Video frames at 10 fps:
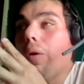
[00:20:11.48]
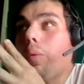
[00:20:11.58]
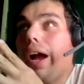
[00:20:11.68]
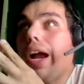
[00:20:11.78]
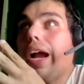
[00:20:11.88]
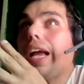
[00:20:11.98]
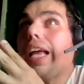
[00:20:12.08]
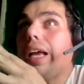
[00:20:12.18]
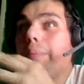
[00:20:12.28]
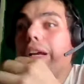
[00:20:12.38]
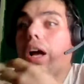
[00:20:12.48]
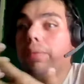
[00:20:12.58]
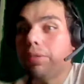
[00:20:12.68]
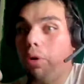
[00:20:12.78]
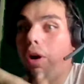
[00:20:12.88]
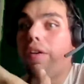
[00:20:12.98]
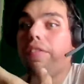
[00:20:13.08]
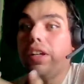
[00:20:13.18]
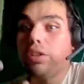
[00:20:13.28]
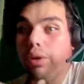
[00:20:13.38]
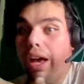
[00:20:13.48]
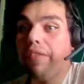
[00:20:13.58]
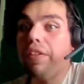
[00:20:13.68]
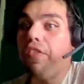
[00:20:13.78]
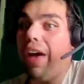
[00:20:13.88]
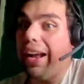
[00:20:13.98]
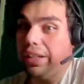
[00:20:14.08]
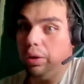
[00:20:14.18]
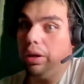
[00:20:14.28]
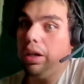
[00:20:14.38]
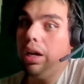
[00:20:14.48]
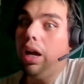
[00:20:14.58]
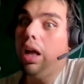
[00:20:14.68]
where he becomes more of a driving factor